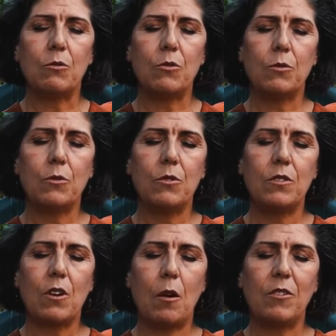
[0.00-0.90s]
through the
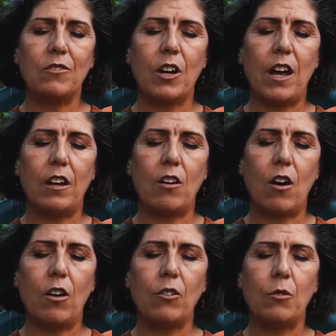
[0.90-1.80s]
top of your head,
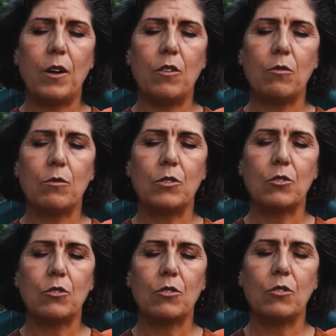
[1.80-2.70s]
all the way through your
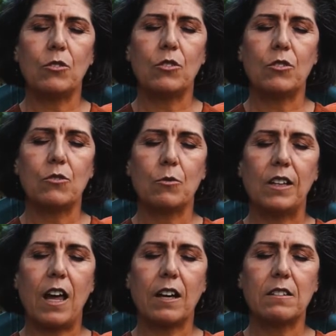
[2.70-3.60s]
shoulders,
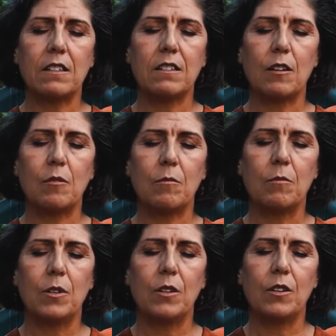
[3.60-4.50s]
relaxing
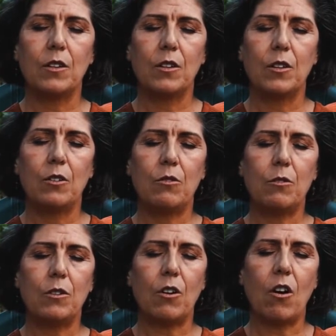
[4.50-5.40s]
them,
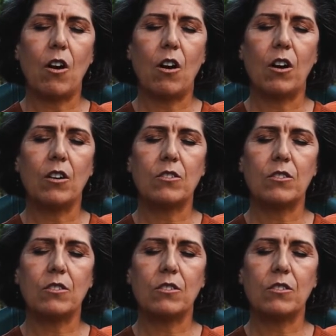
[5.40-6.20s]
through your heart,